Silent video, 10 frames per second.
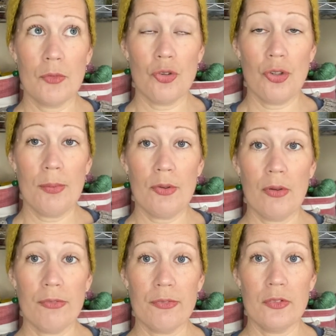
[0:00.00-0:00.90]
Super
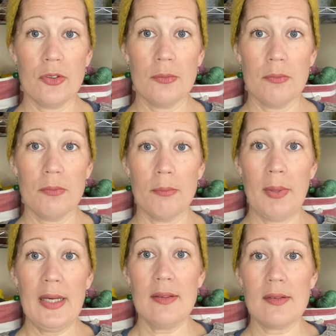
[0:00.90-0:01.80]
Soft
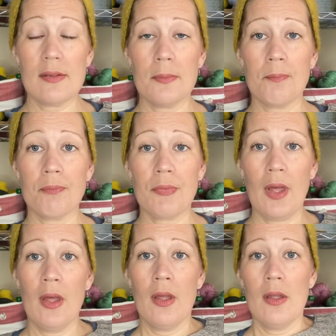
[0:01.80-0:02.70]
base.
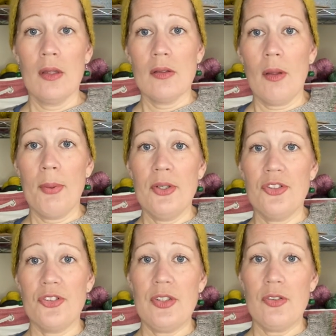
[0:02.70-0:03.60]
So I
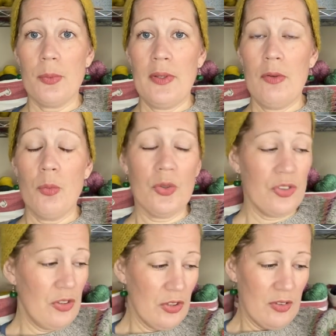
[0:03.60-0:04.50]
purchased this when it was
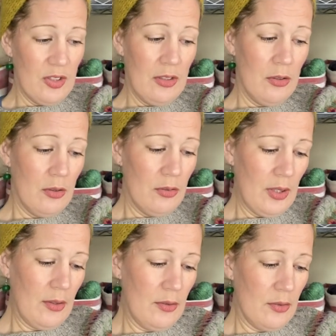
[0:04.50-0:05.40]
discontinued
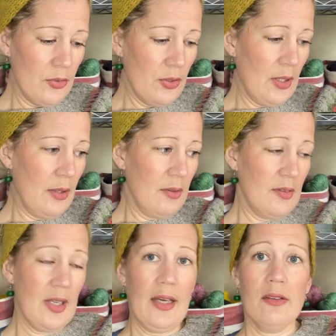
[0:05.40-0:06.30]
and uh,
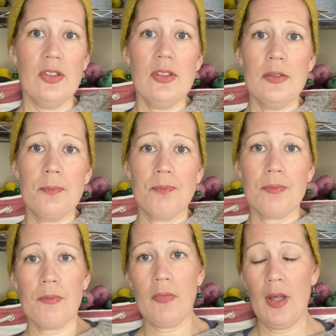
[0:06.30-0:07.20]
discounted.
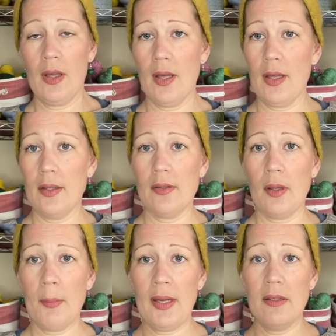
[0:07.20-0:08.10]
And I
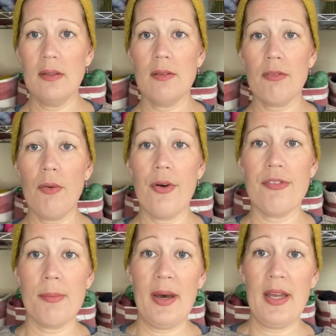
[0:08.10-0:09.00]
made the throw over
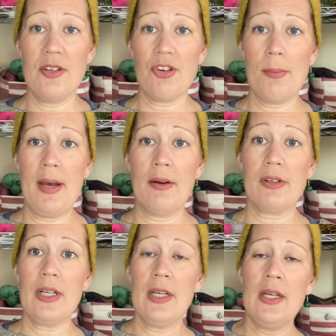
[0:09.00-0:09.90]
by Andrea
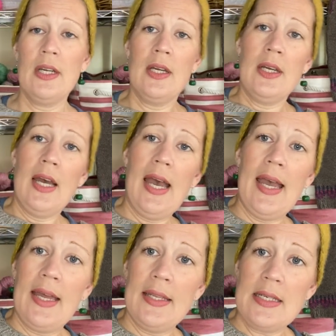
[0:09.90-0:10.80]
Mowry
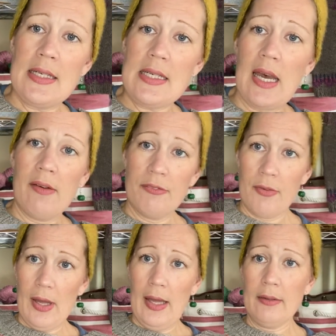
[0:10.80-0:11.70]
and I've
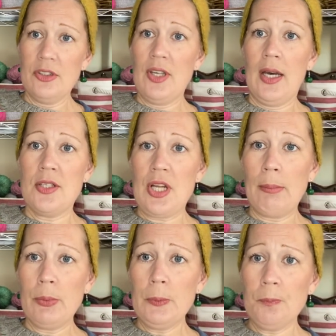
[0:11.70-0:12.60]
held the yarn
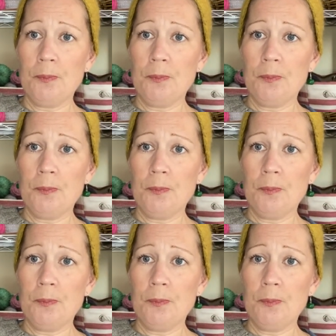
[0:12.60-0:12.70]
double.